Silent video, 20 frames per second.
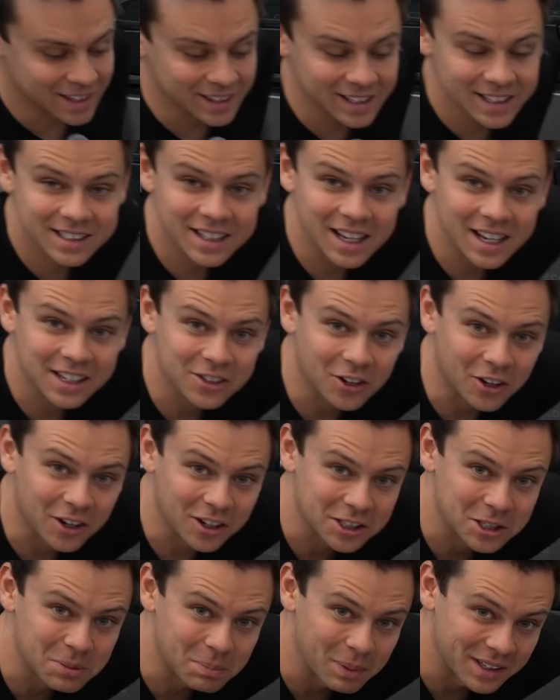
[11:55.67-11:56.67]
And these things are
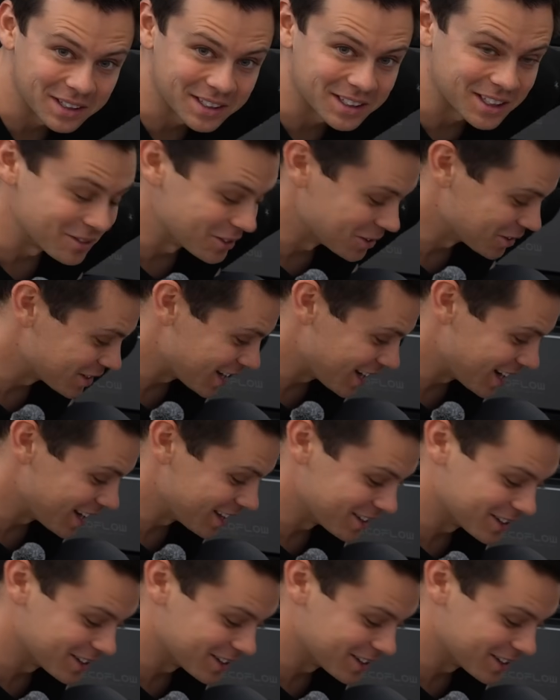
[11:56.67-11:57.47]
expensive, okay?